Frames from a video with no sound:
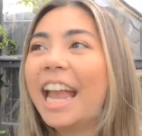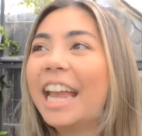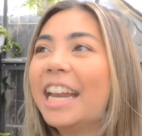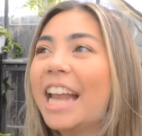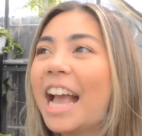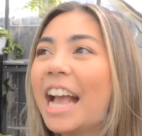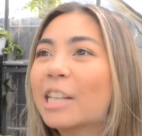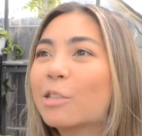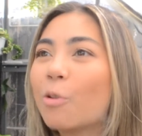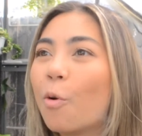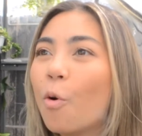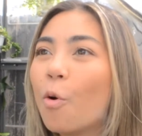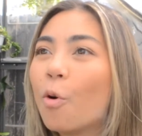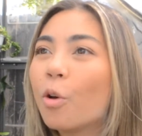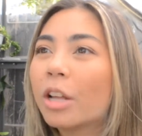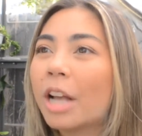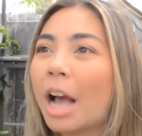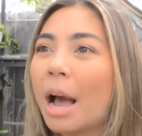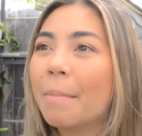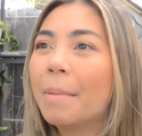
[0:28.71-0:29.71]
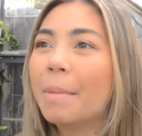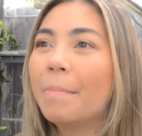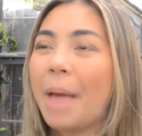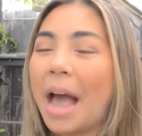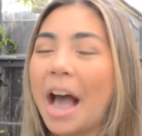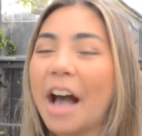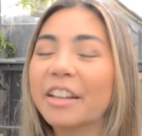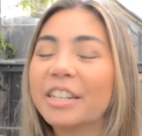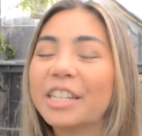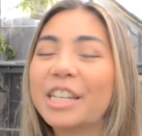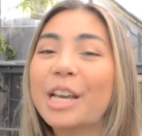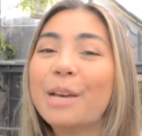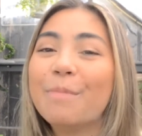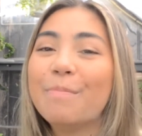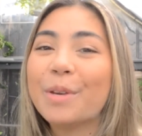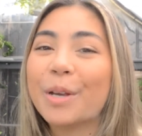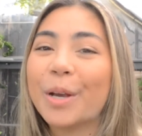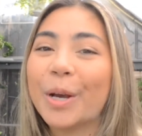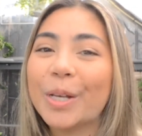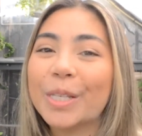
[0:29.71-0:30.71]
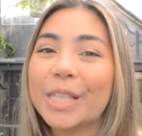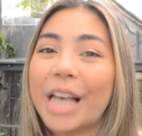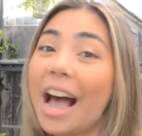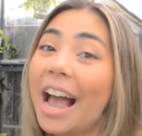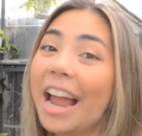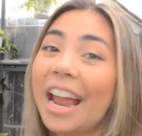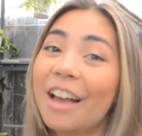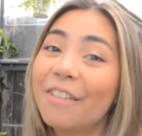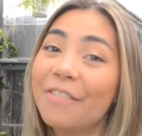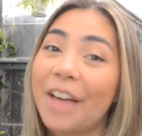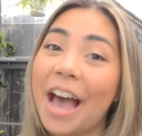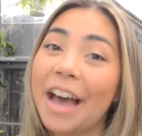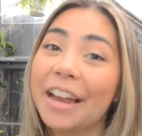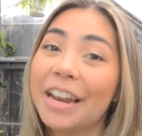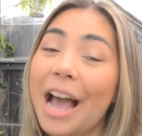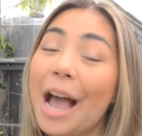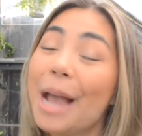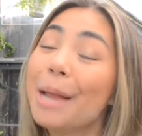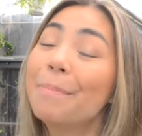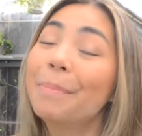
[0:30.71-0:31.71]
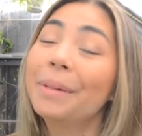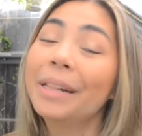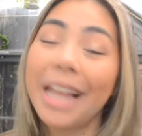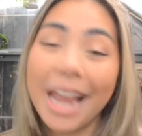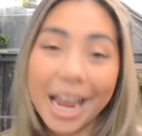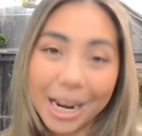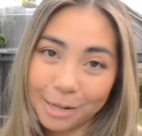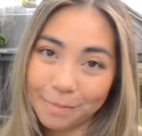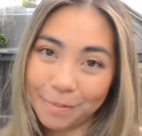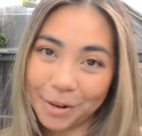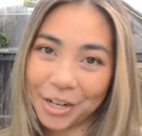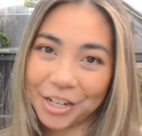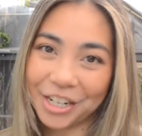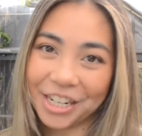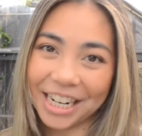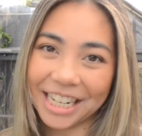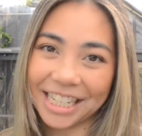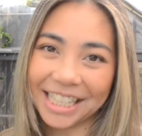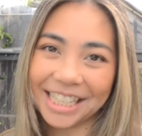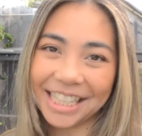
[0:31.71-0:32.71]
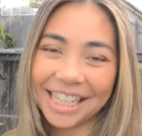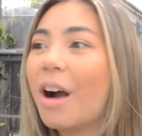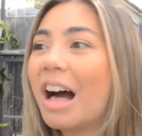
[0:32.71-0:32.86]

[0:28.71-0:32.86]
It has all come about because I have had a plant purchase.